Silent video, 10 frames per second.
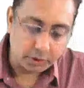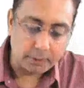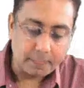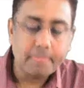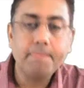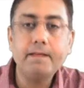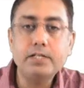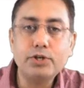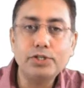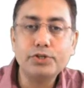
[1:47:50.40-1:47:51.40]
Chalo.
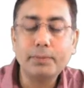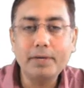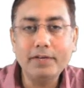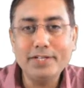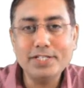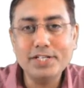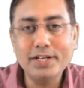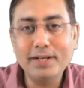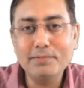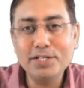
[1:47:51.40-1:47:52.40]
There's also a previous
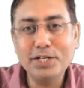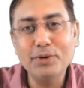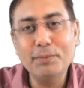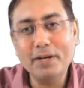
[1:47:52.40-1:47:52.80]
year MCQ.